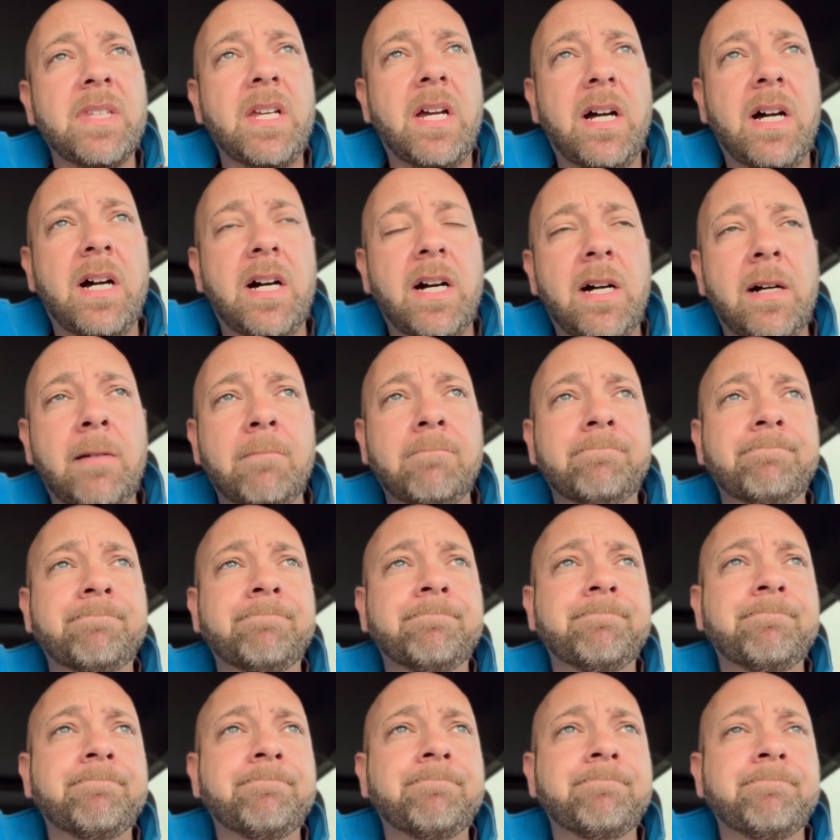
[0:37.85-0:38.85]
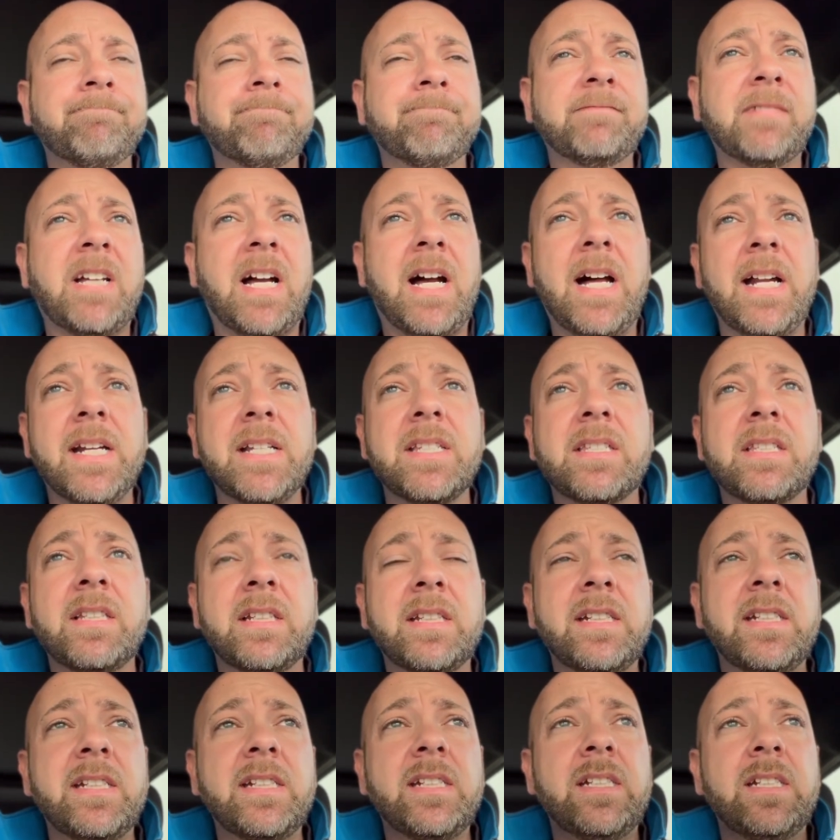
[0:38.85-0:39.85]
Um,
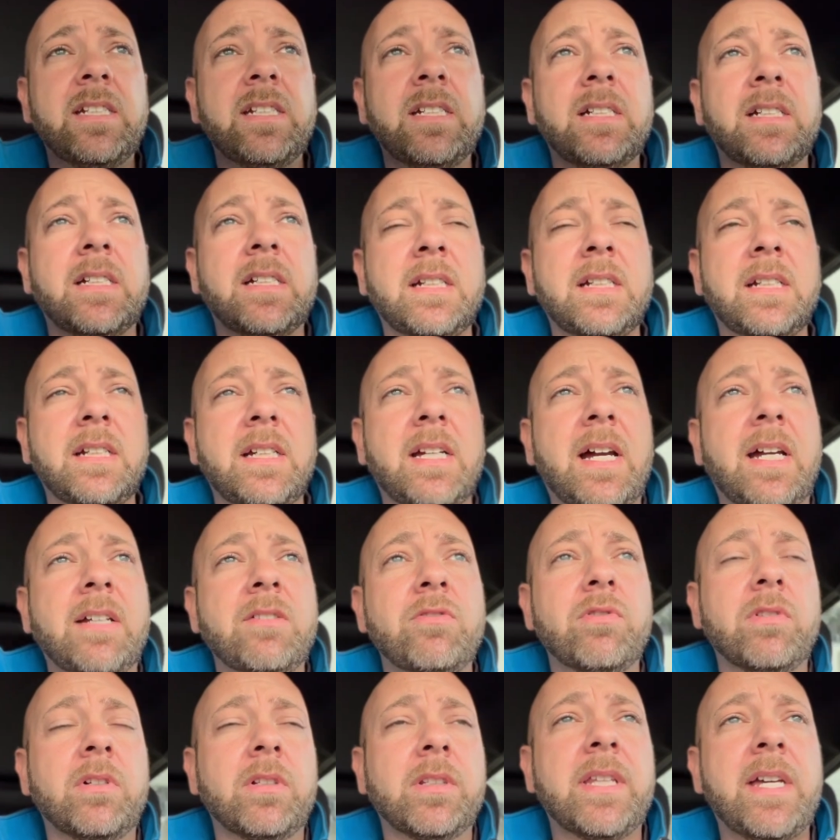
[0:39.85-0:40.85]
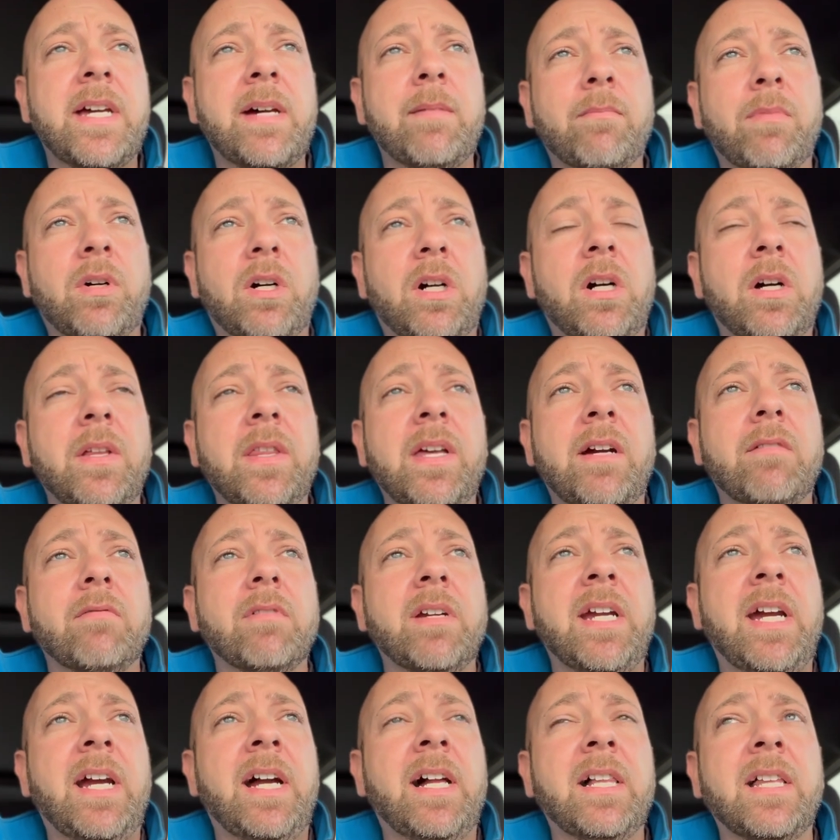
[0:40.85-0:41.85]
honestly, I drilled that ball, that
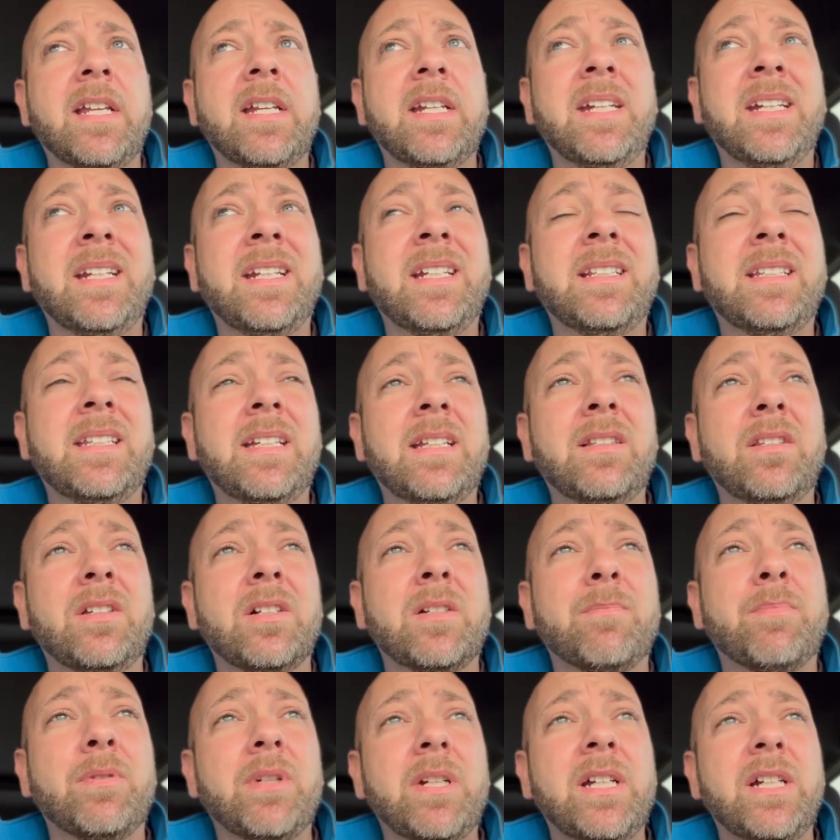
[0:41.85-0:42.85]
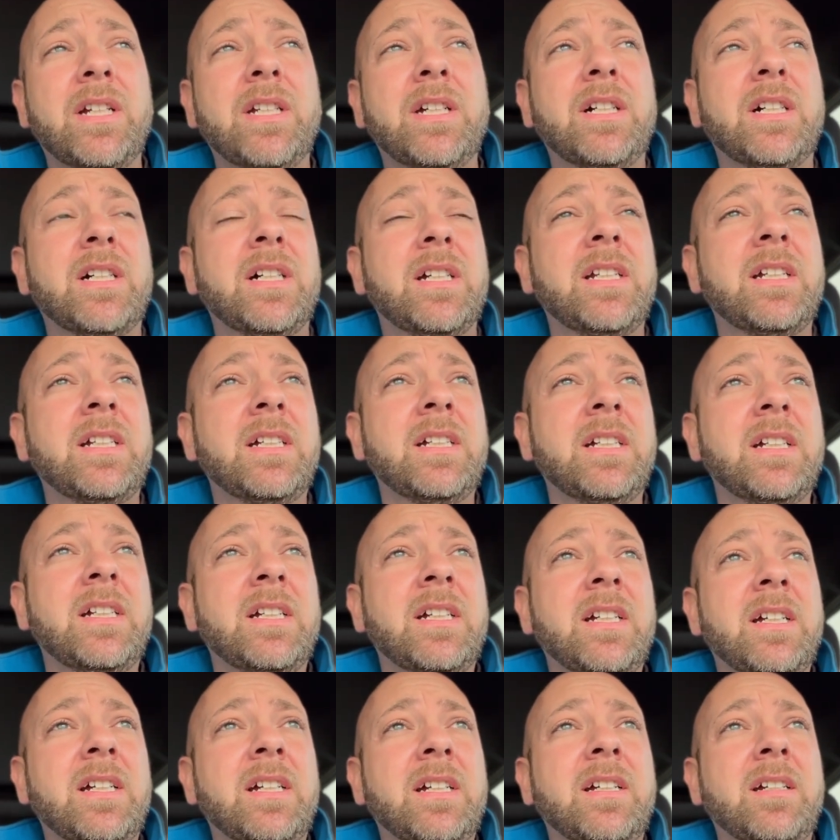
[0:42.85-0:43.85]
reality, and it did look pretty good,
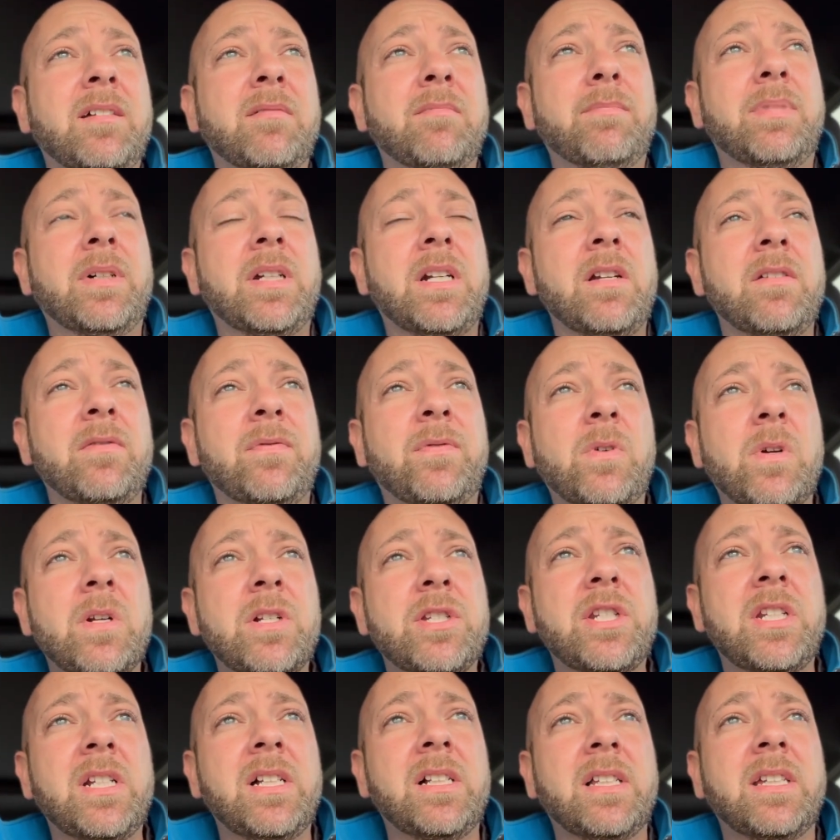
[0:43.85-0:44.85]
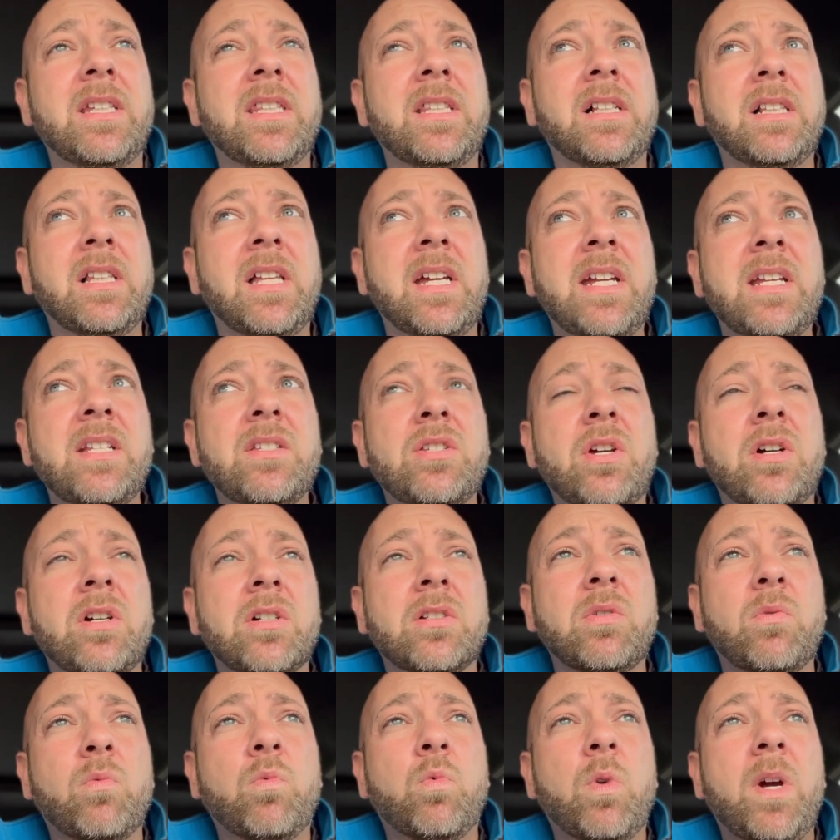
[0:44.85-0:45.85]
but unfortunately, the lanes
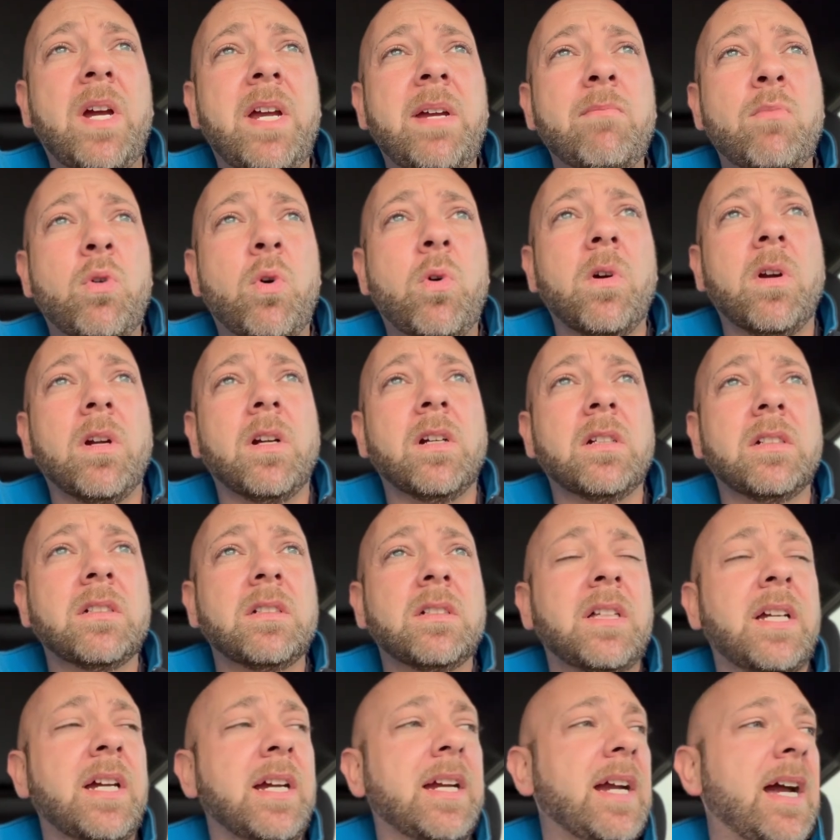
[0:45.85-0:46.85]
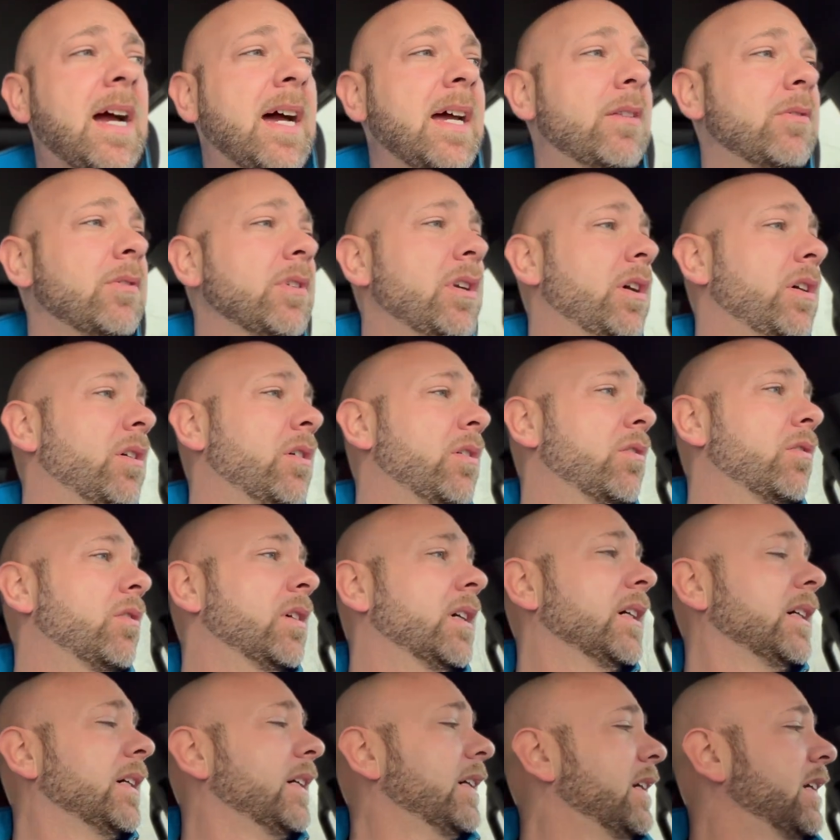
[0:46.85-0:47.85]
hooked way more. Like, I don't know,
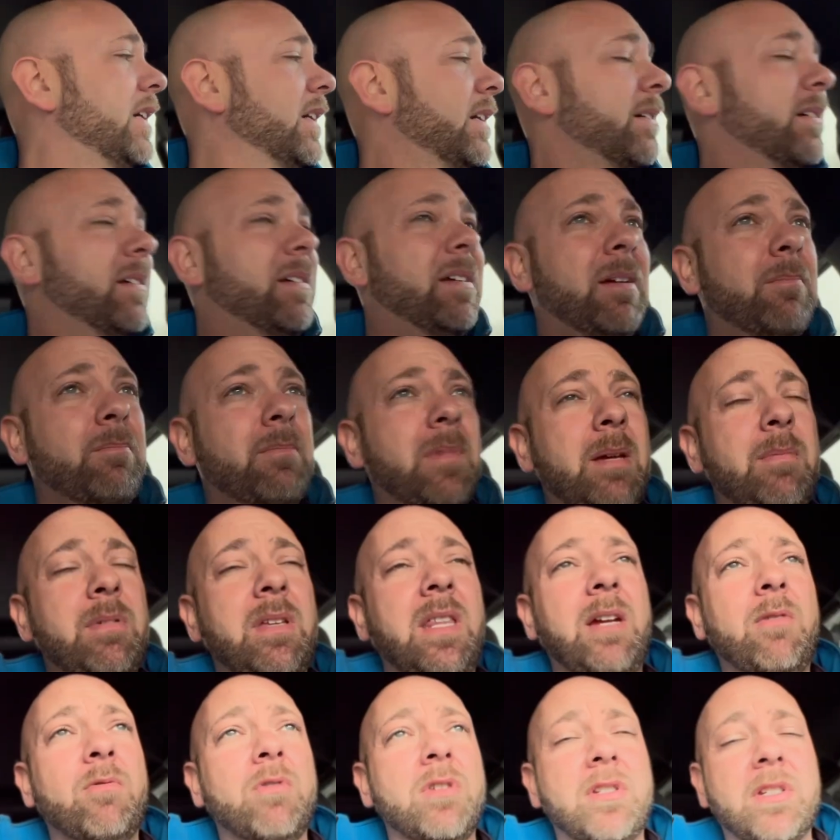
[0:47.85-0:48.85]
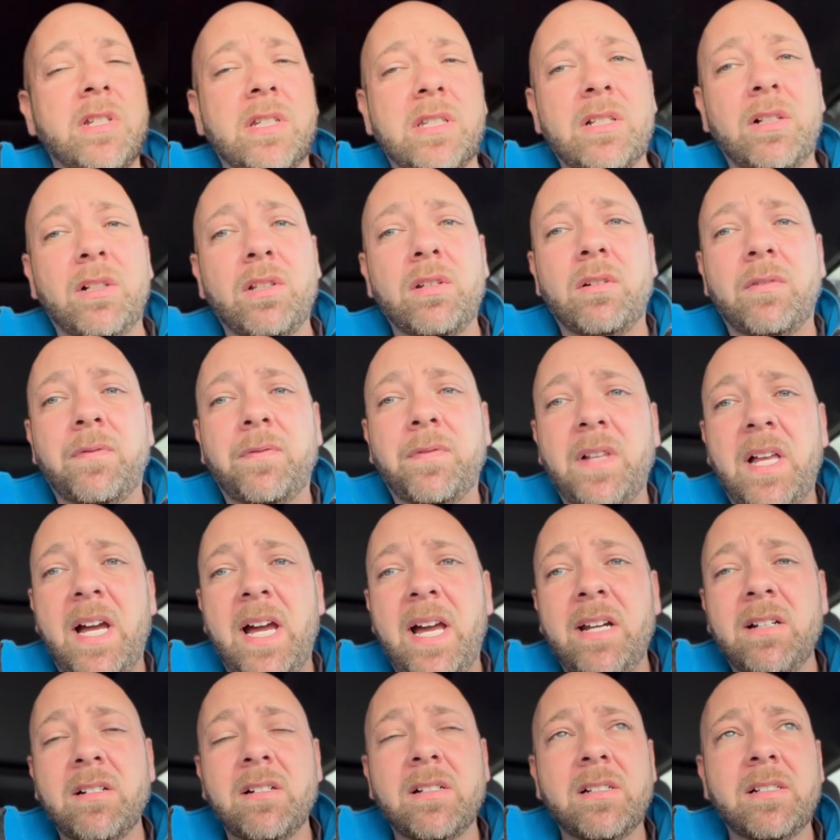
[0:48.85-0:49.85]
maybe they were just a little
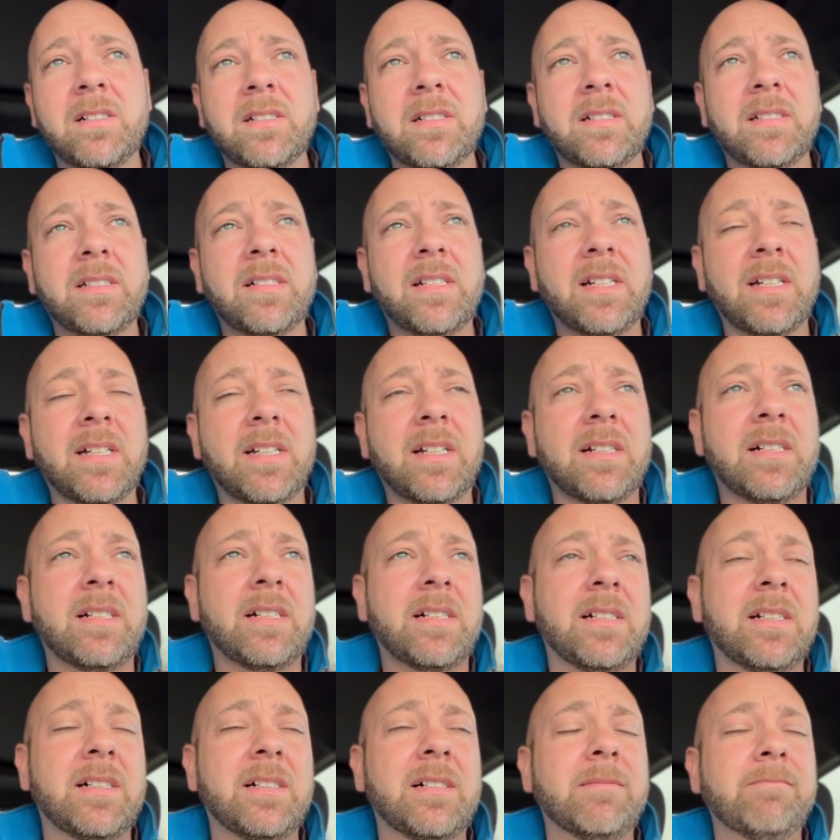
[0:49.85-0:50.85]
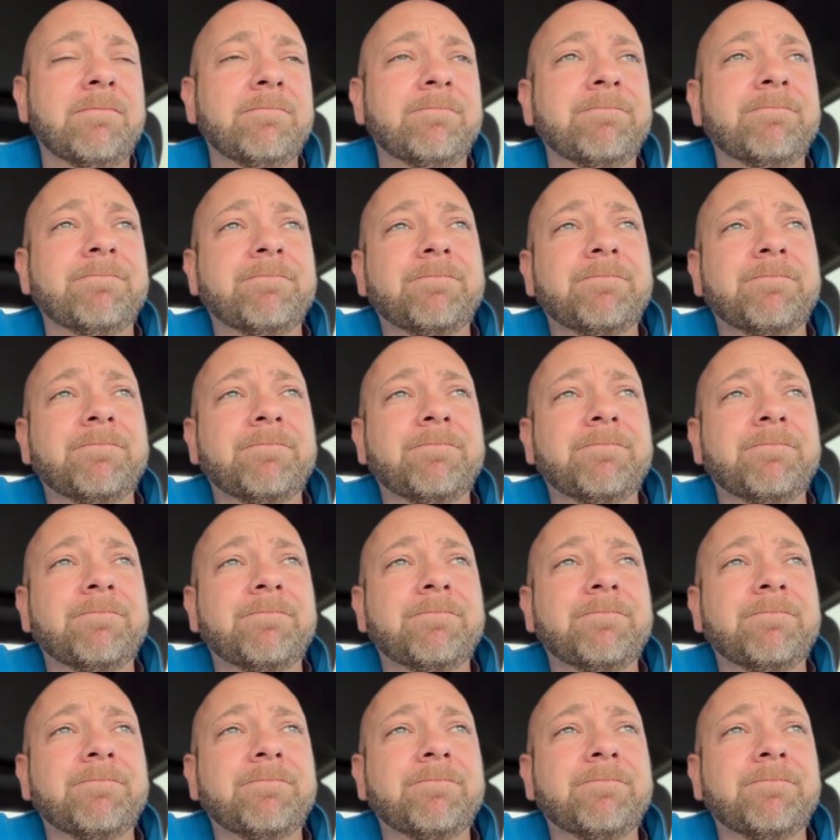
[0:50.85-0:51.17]
flatter, like, um,